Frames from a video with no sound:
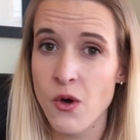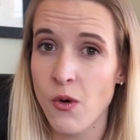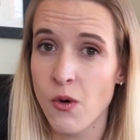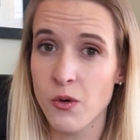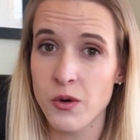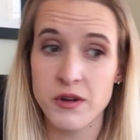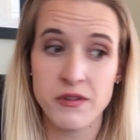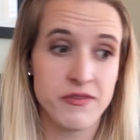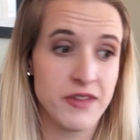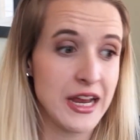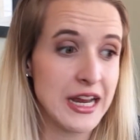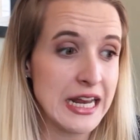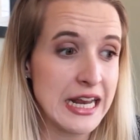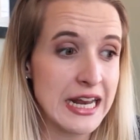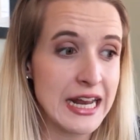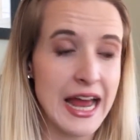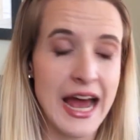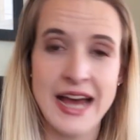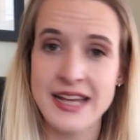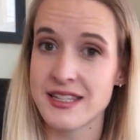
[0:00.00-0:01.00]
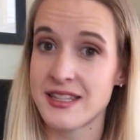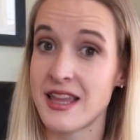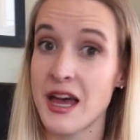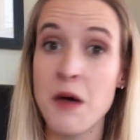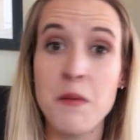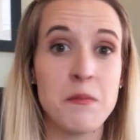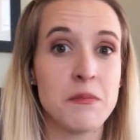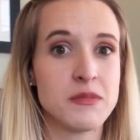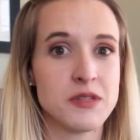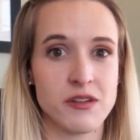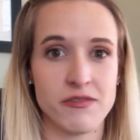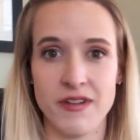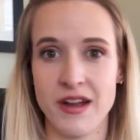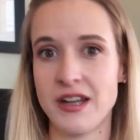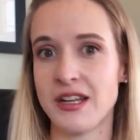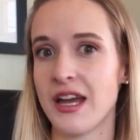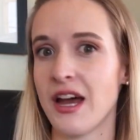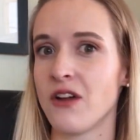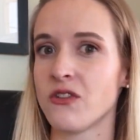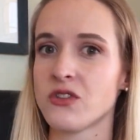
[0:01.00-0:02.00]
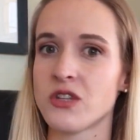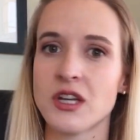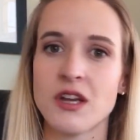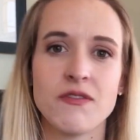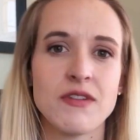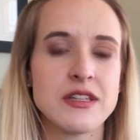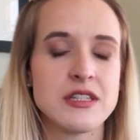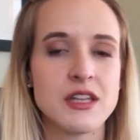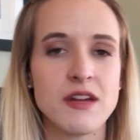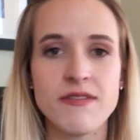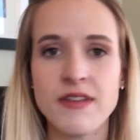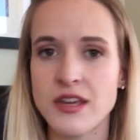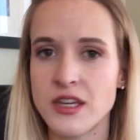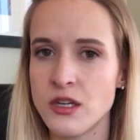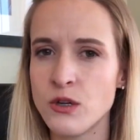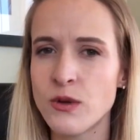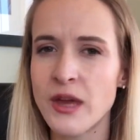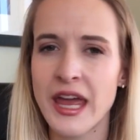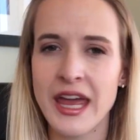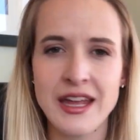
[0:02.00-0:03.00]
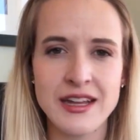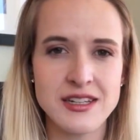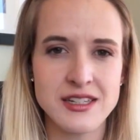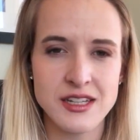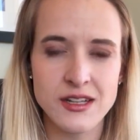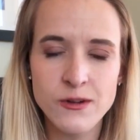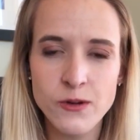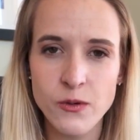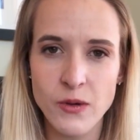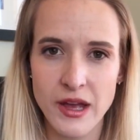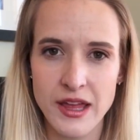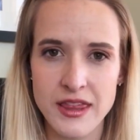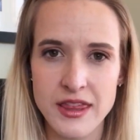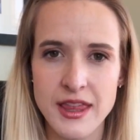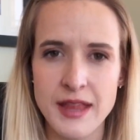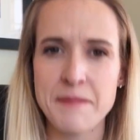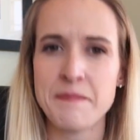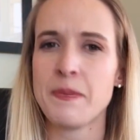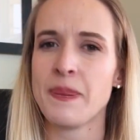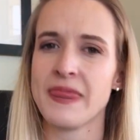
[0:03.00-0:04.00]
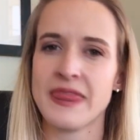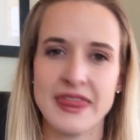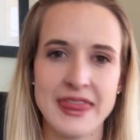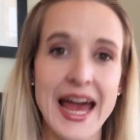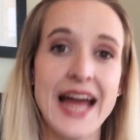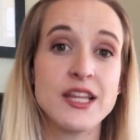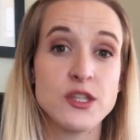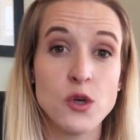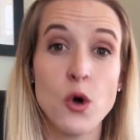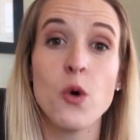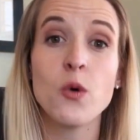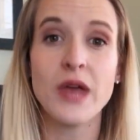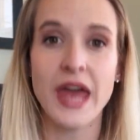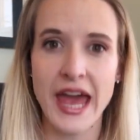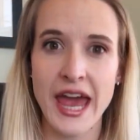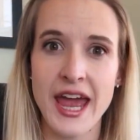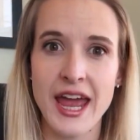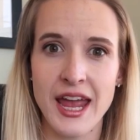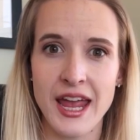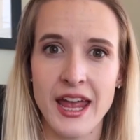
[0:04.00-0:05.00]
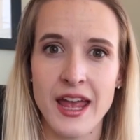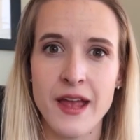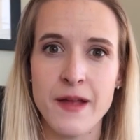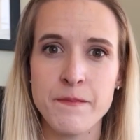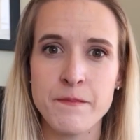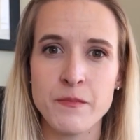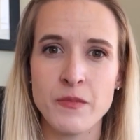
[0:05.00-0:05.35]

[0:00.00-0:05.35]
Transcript: Or if they need it, ask them to find counseling. If it's stuff that you can't deal with, that's okay.